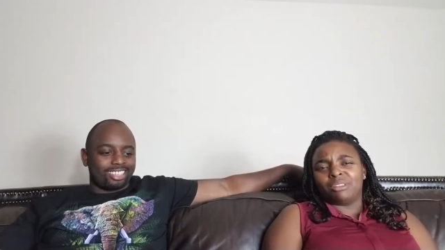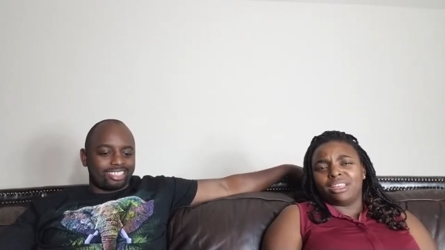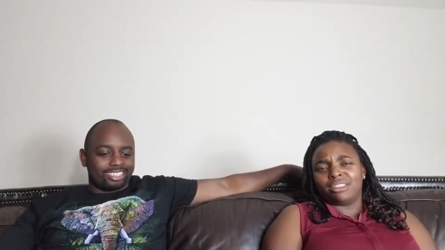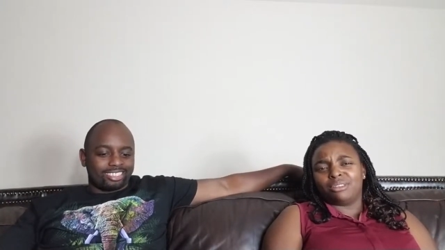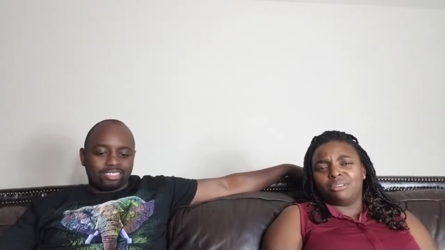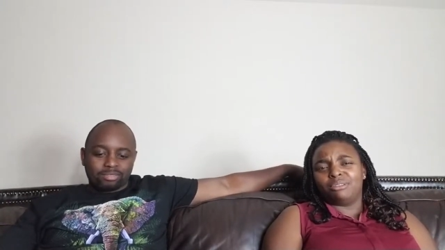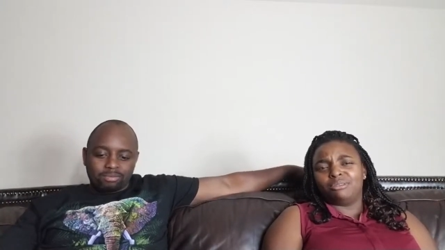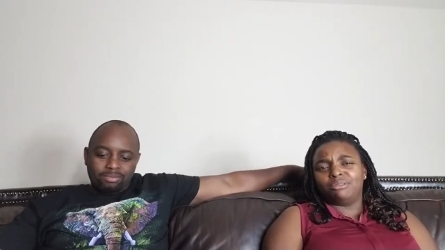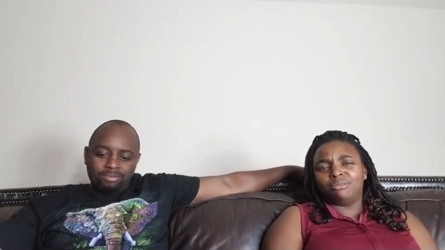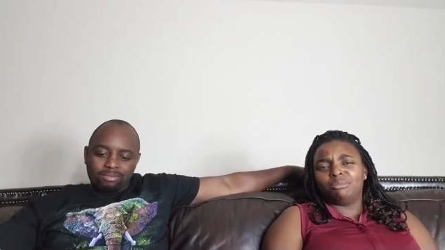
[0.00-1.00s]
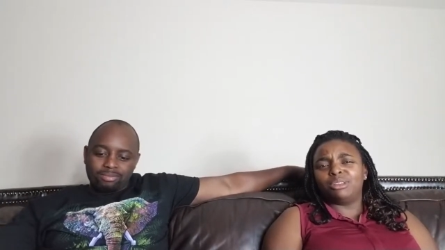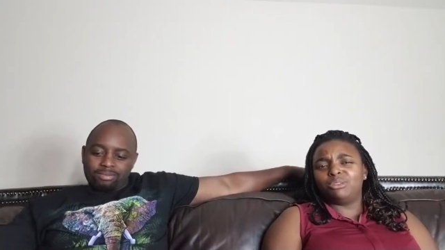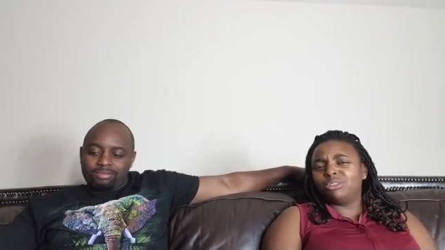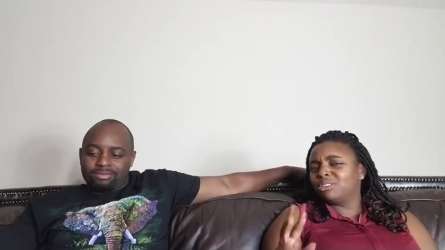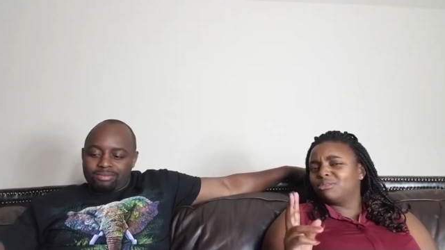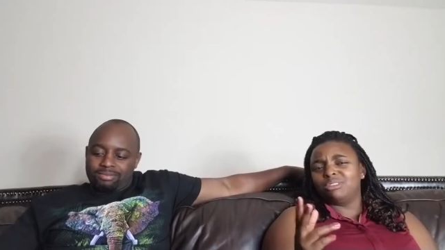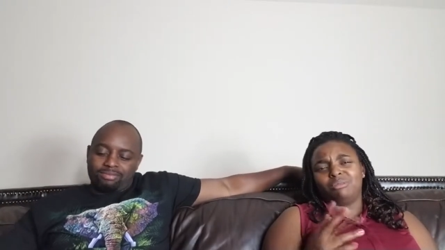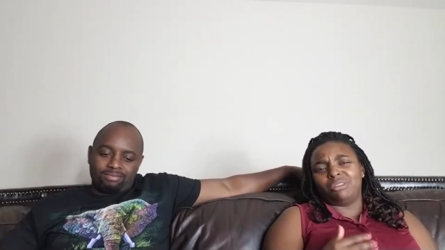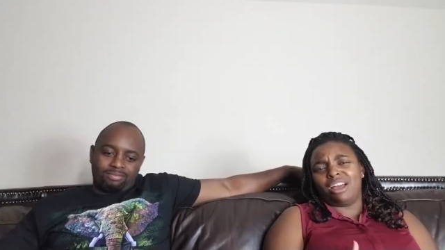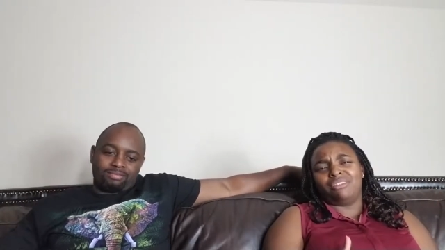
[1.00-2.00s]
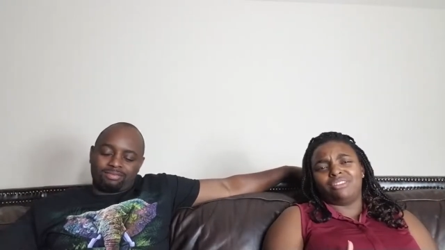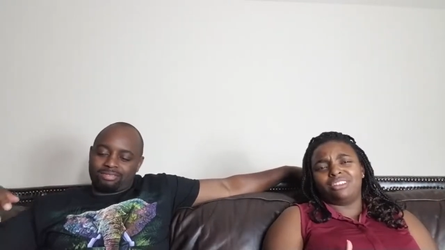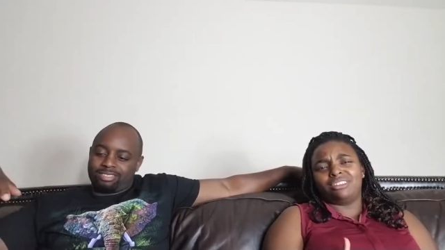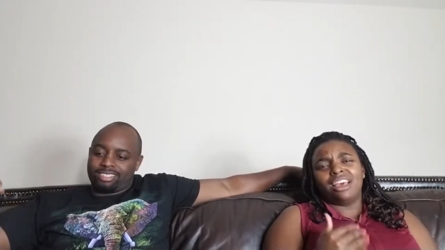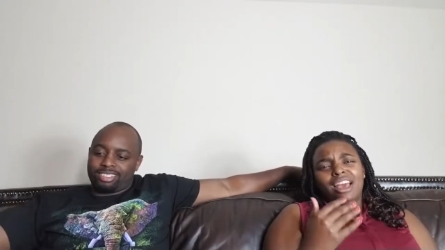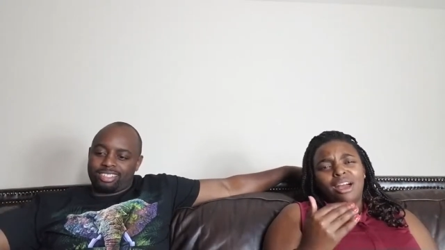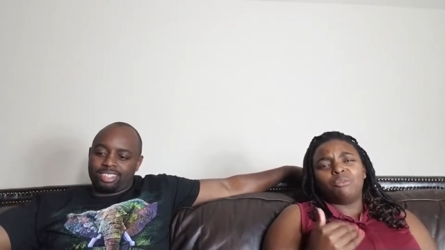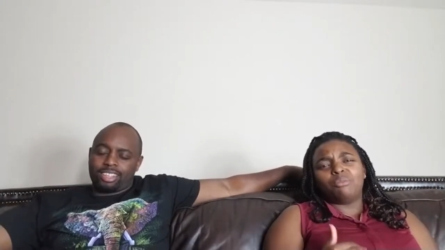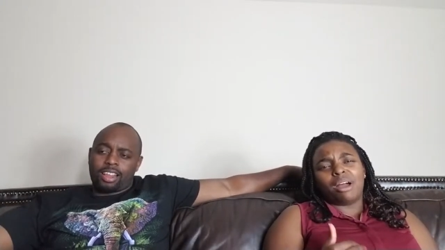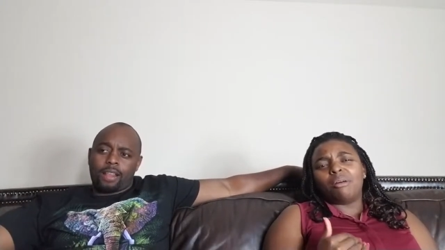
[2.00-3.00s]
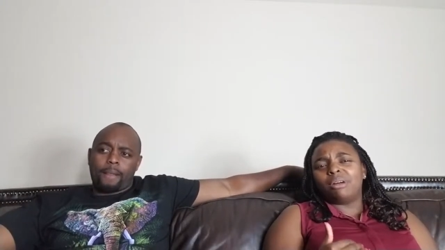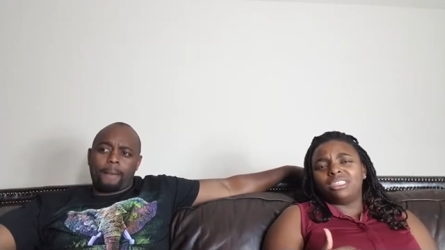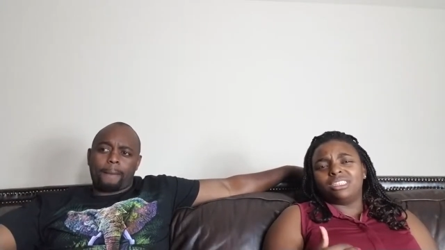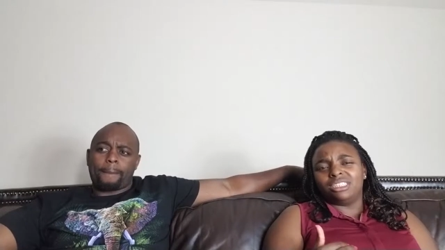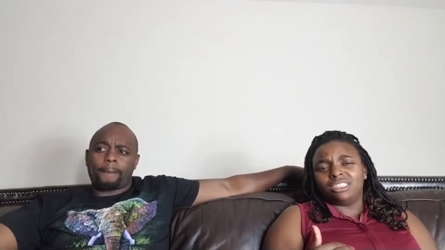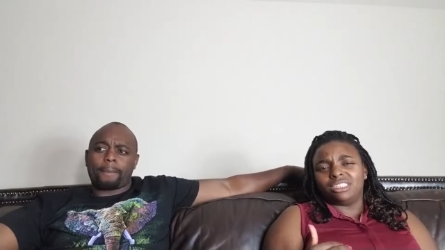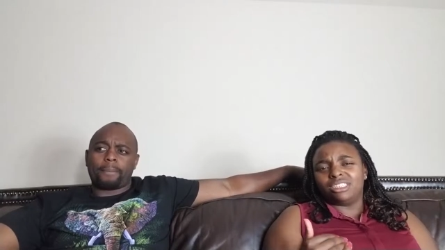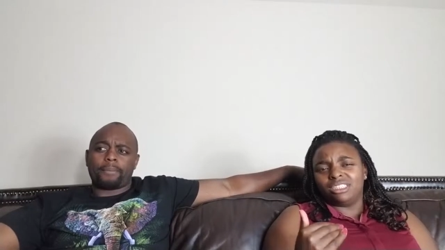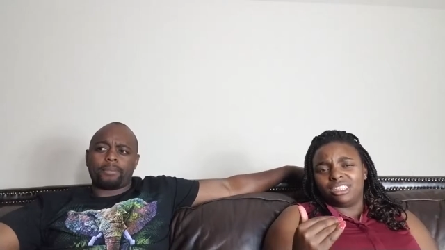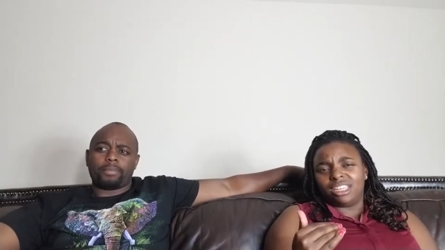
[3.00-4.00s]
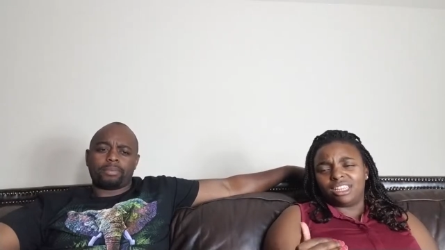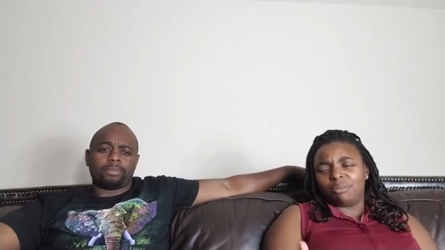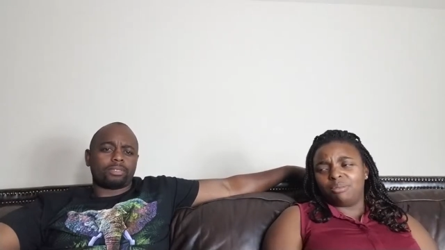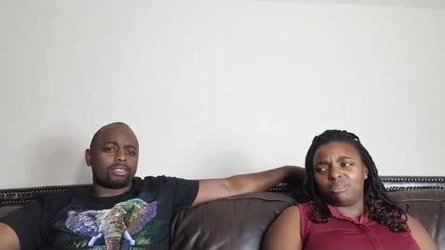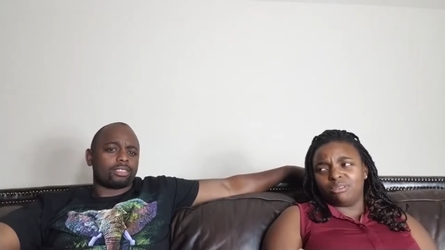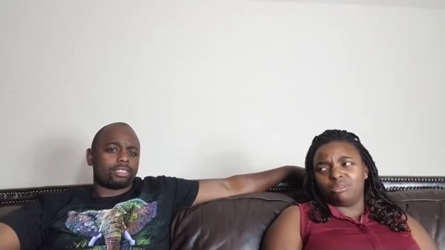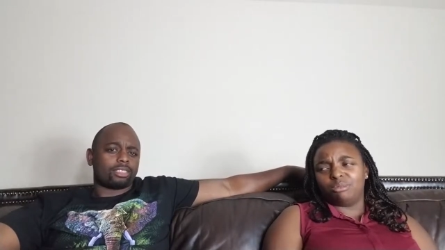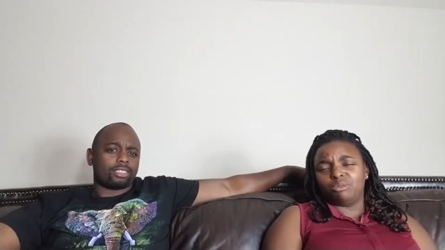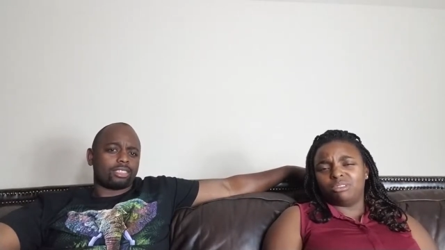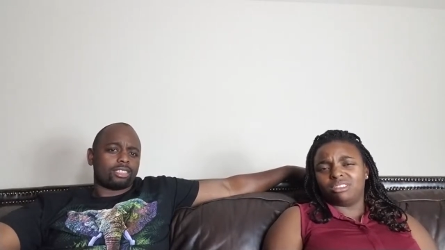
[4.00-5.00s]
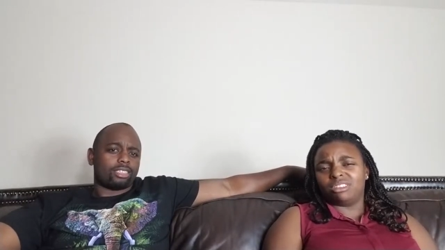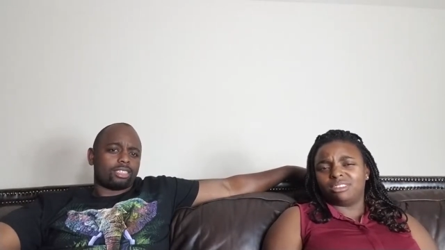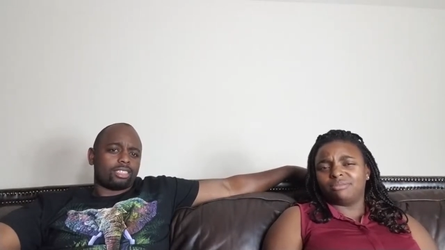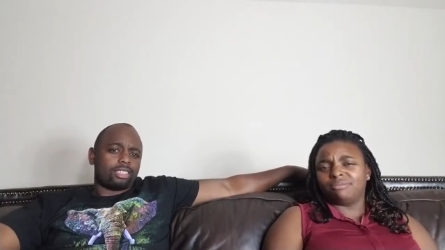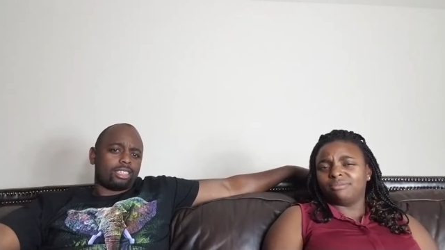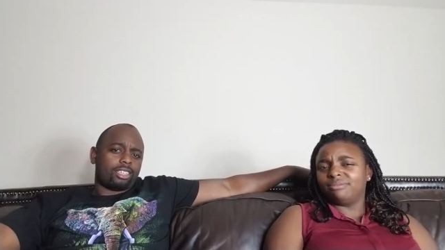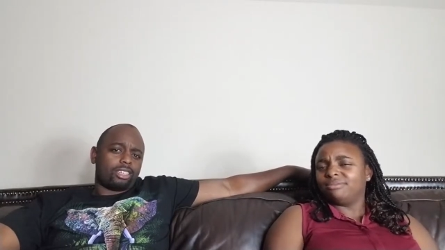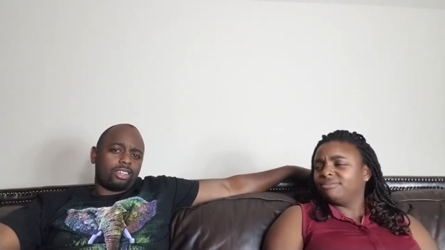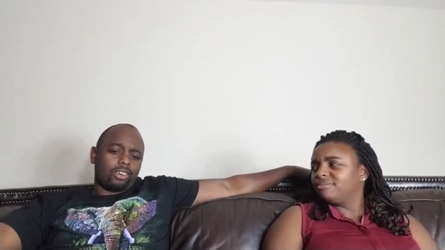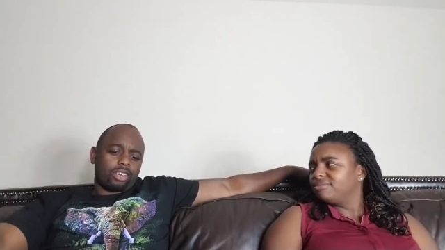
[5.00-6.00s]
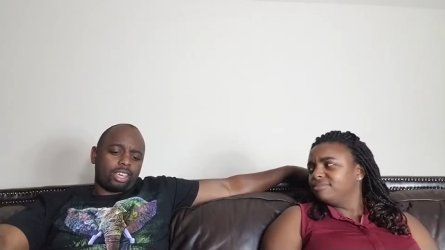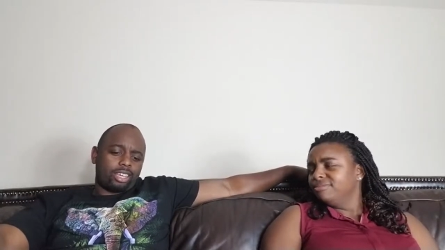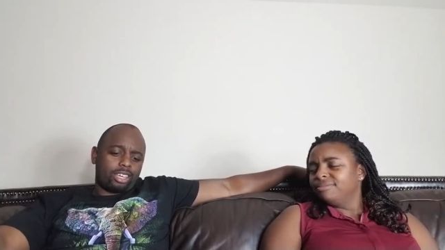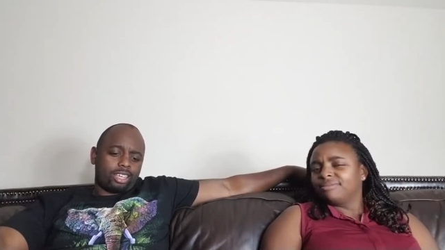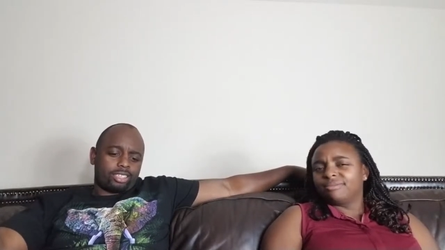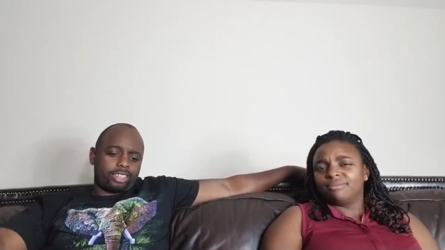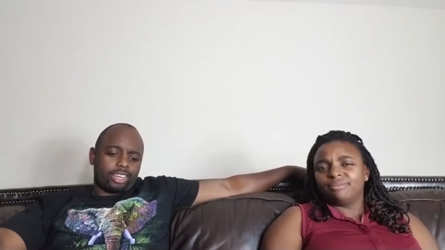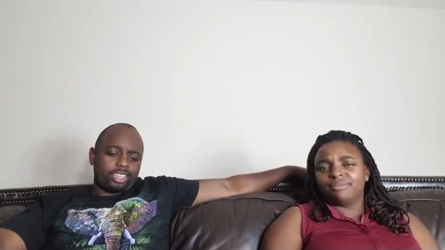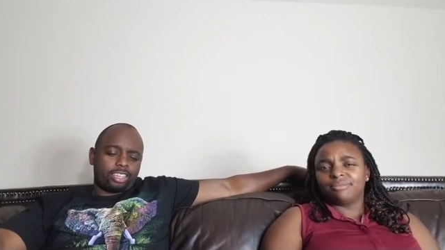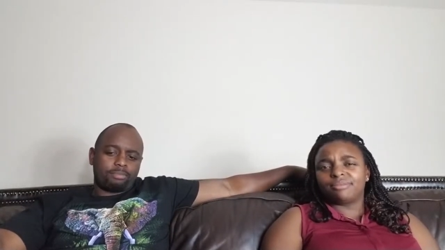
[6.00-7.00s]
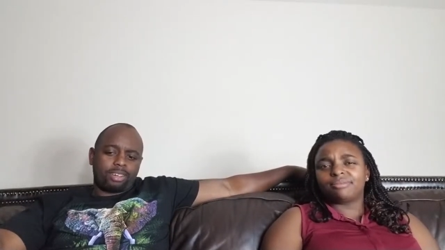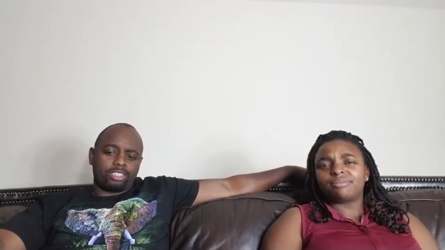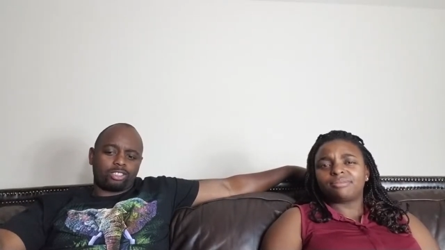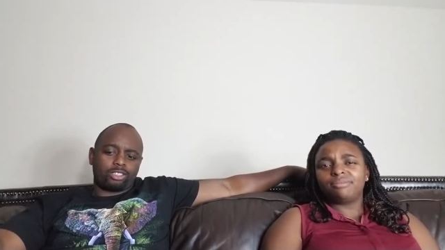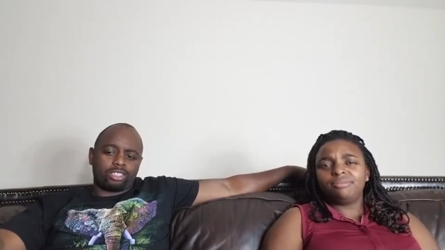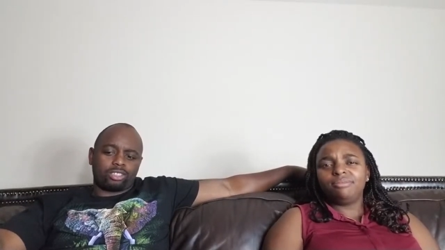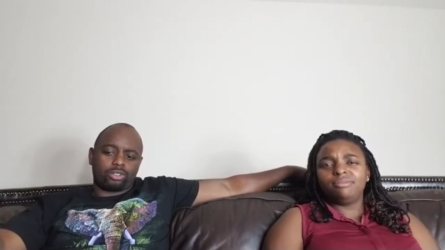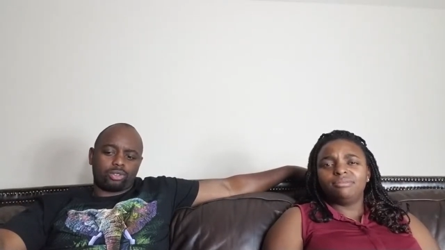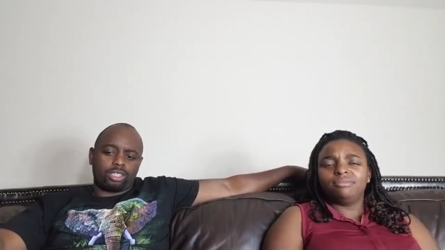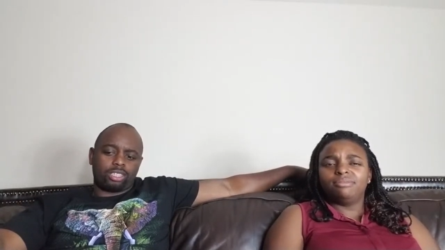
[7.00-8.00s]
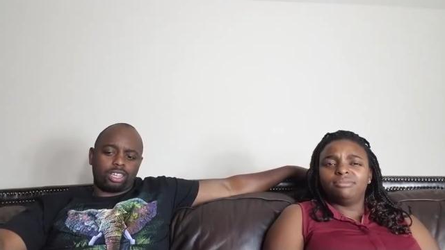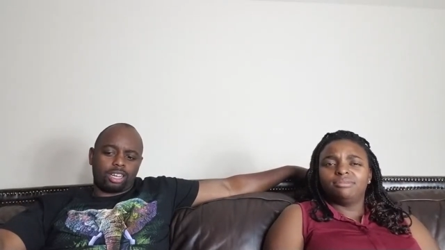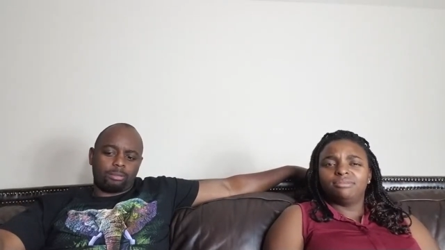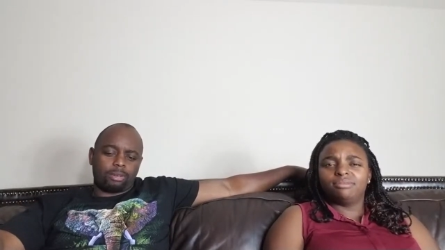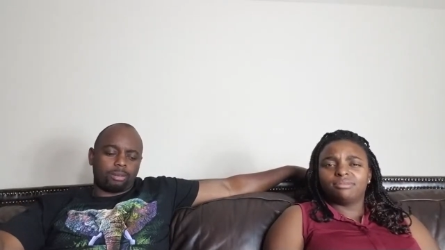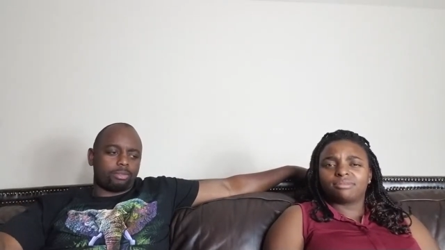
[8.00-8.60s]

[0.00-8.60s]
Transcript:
Speaker 1: that though. My two and three, I'm nervous I might change it in the other episode, but we'll see.
Speaker 2: Okay, I'll try to keep mine short and sweet. Um, number